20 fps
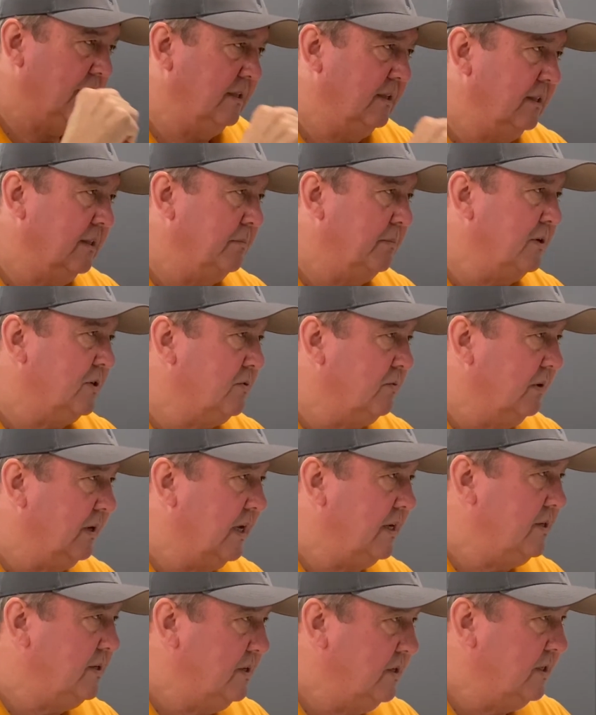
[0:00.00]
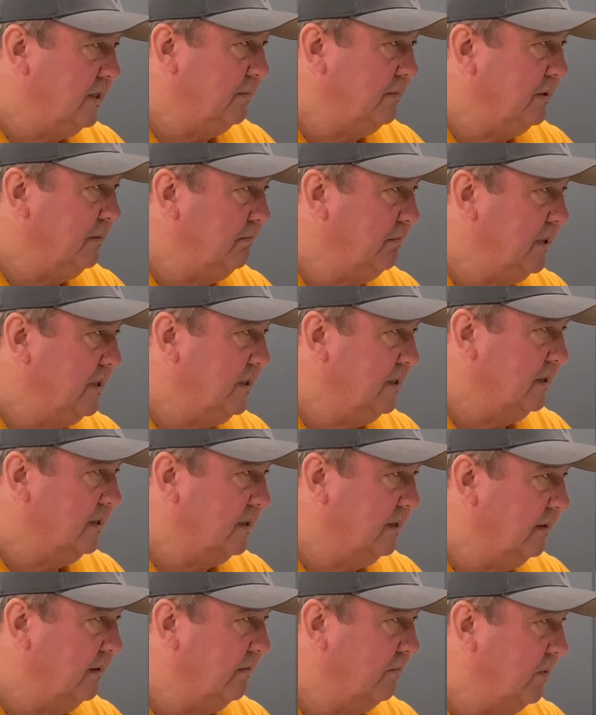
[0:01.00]
that the best relationships in business are
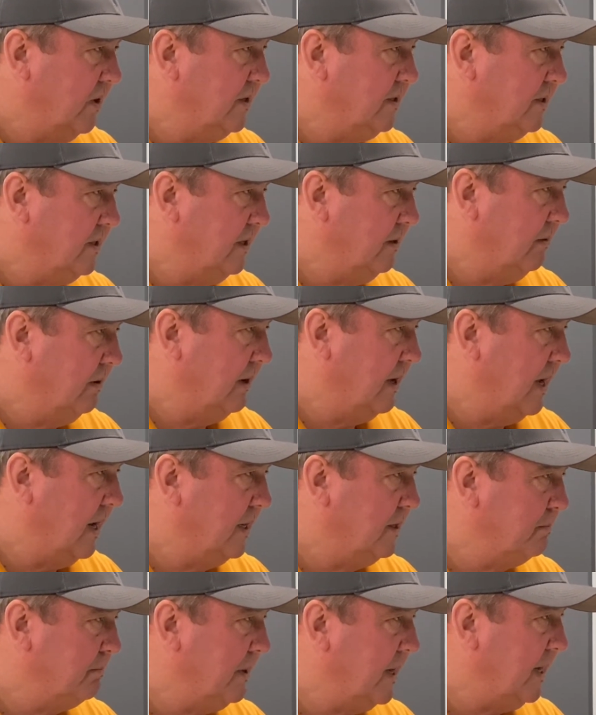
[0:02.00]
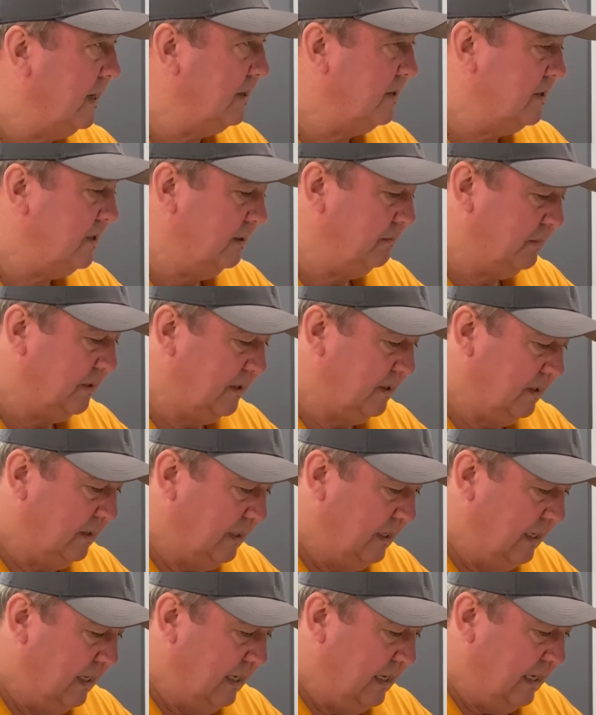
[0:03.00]
the ones that you regard as partnerships.
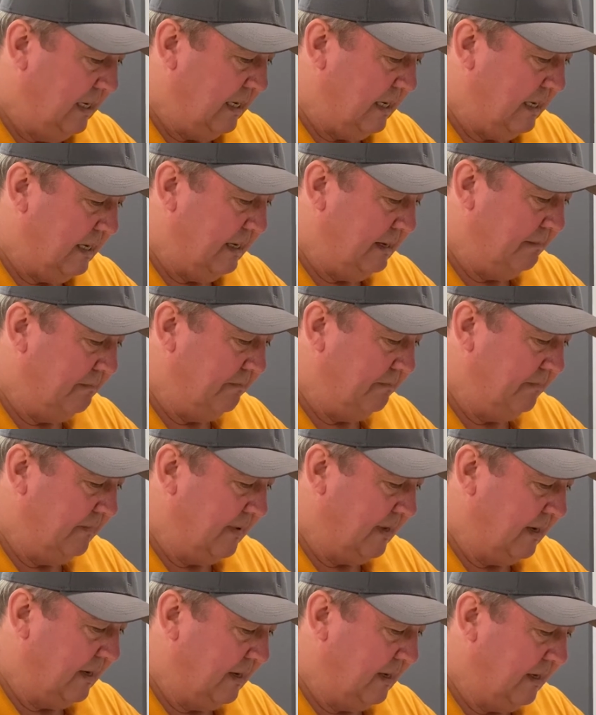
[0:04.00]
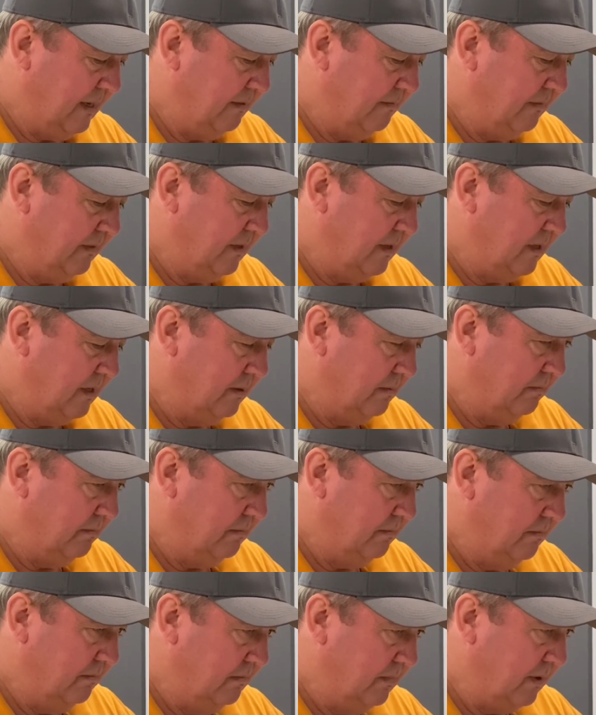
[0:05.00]
Given
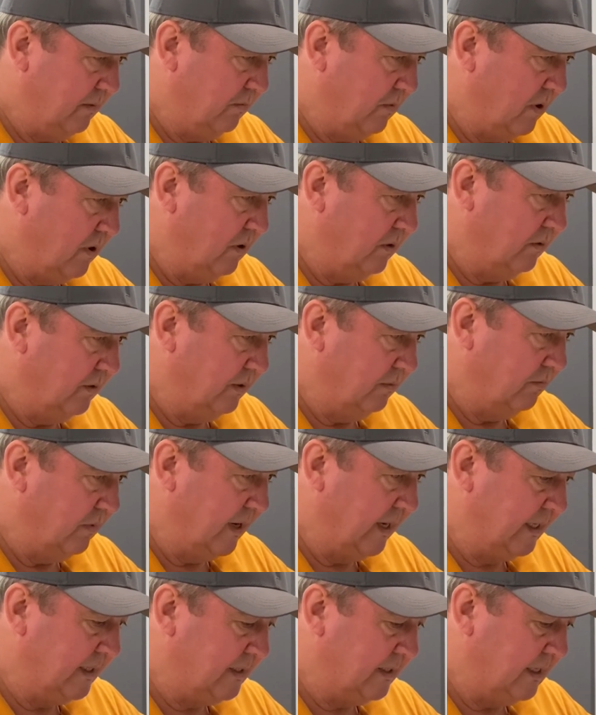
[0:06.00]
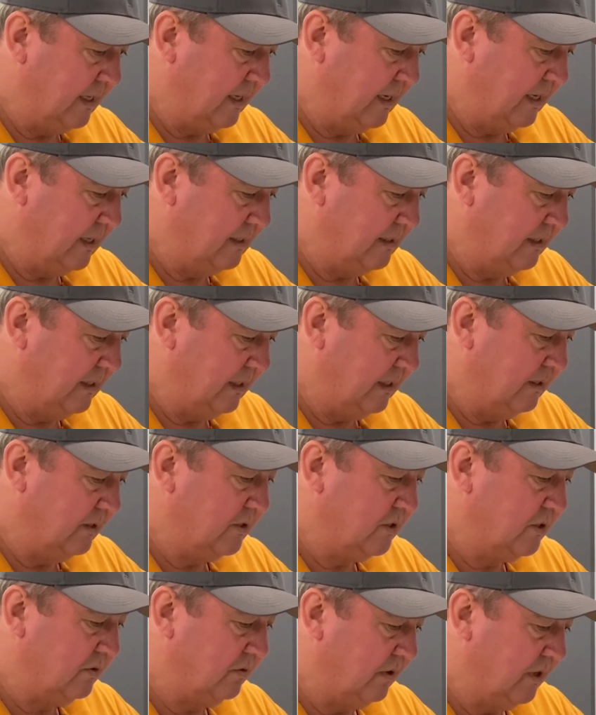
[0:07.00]
the role that Renxtend has in the
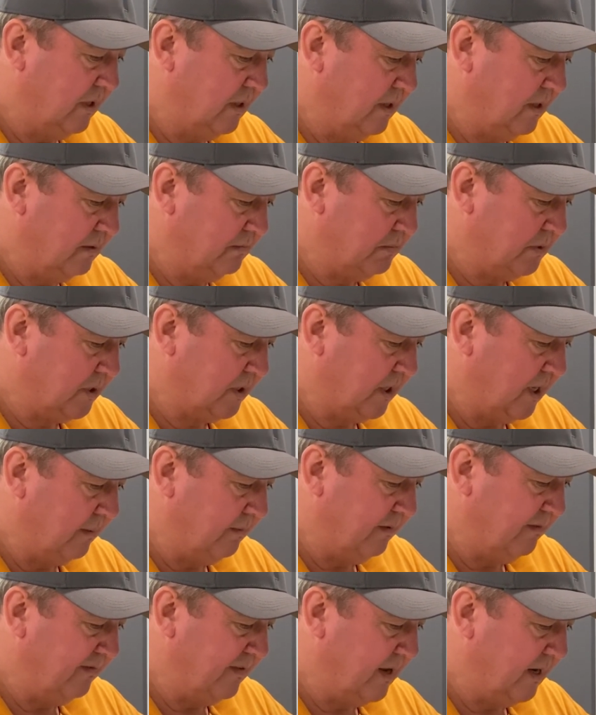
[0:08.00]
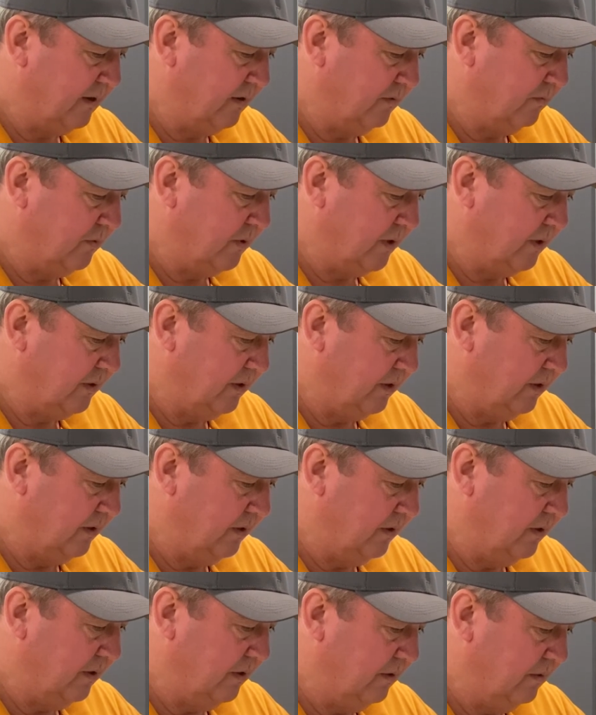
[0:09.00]
industry and the scope and value of work that you
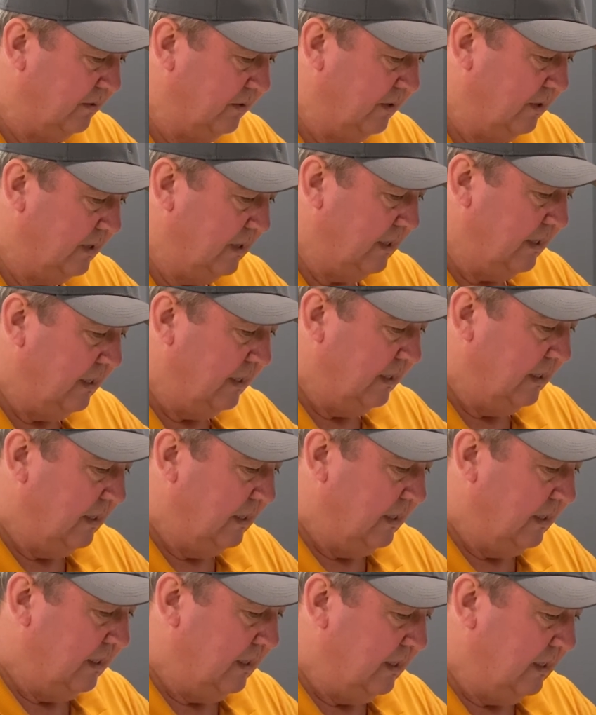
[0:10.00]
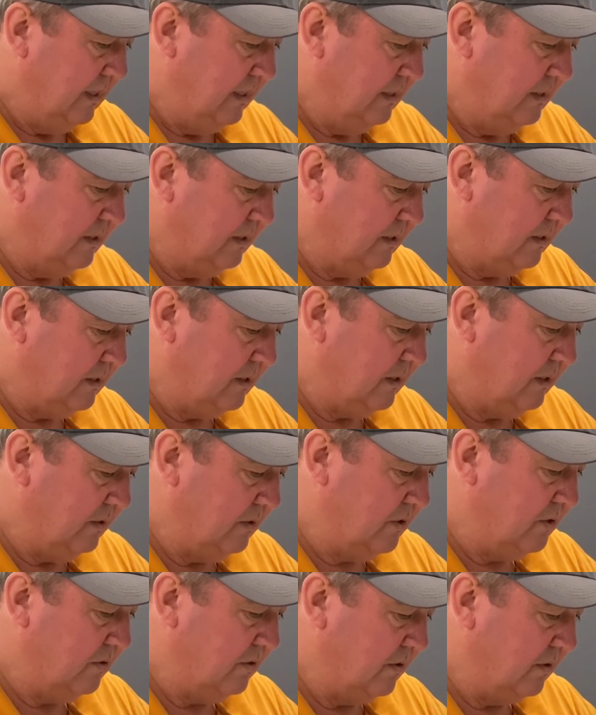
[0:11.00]
do, is it too
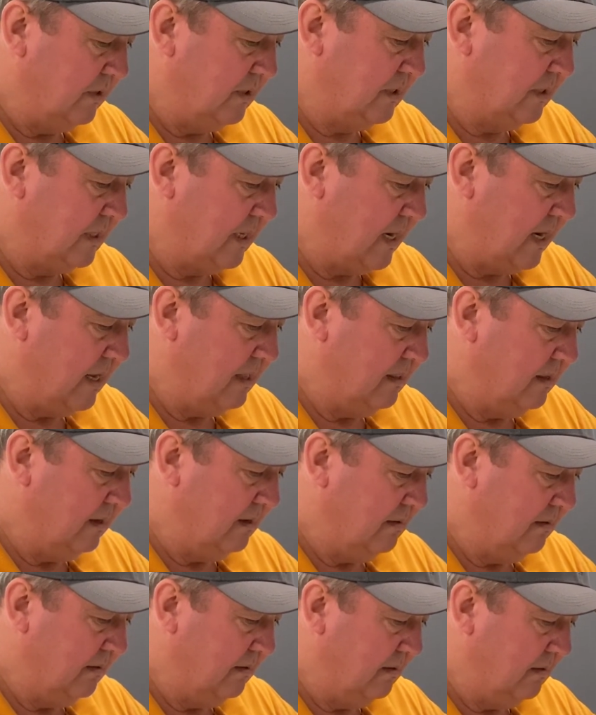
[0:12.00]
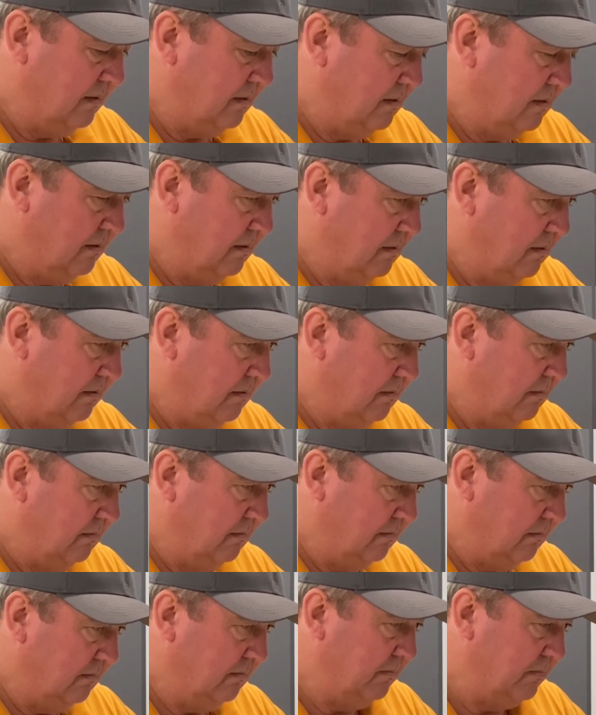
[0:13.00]
strong to say that,
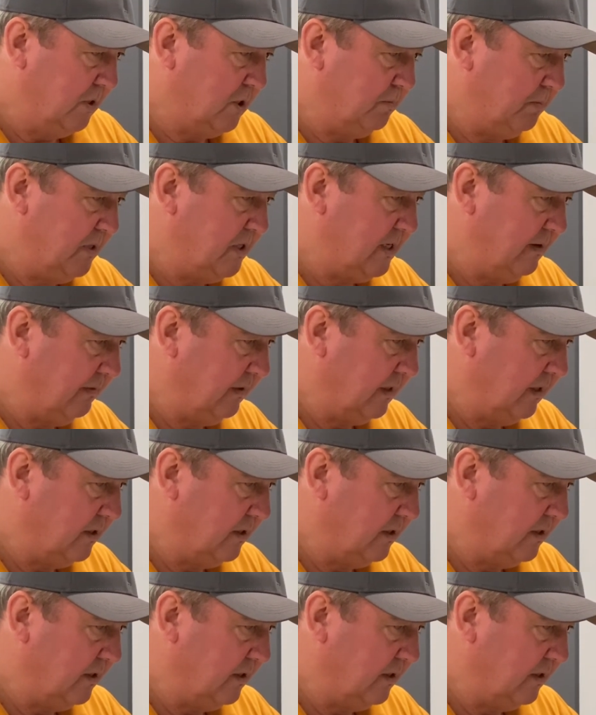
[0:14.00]
specifically